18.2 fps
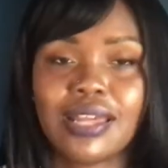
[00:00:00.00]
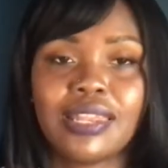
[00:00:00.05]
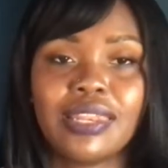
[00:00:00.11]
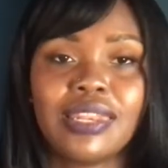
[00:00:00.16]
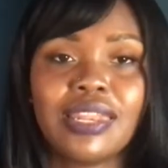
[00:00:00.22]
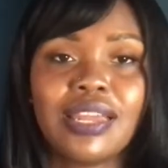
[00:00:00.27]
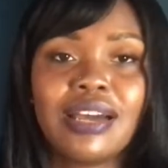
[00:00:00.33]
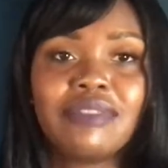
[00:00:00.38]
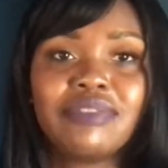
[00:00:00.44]

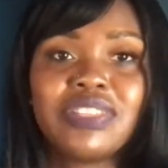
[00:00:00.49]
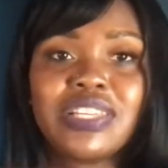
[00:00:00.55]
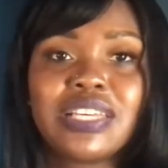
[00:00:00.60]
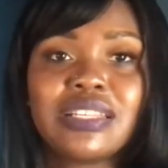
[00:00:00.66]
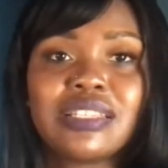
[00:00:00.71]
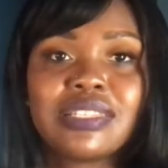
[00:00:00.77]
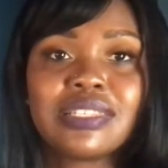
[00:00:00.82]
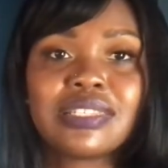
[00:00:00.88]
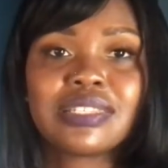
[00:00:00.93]
Love
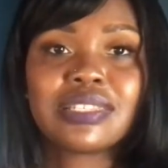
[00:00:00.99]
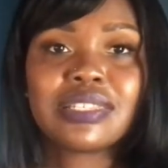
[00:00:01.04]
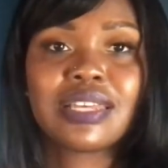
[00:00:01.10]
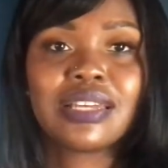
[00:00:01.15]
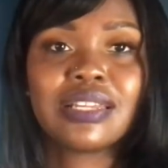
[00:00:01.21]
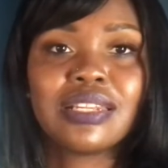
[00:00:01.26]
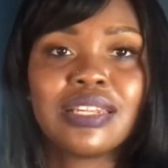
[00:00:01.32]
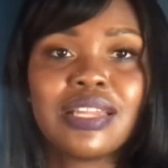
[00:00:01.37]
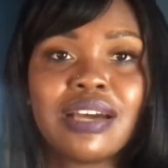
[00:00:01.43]
this,
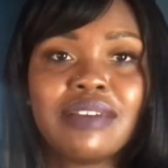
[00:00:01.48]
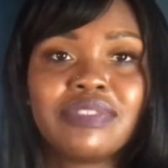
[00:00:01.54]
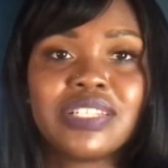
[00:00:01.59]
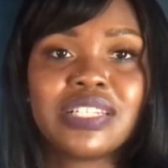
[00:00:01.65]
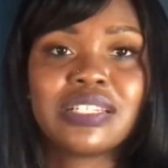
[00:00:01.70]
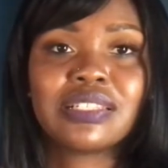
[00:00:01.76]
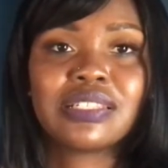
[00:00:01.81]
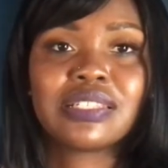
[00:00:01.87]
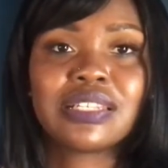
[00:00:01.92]
love
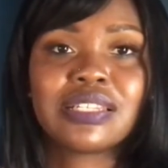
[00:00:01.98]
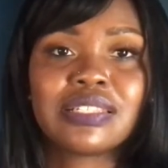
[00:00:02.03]
this.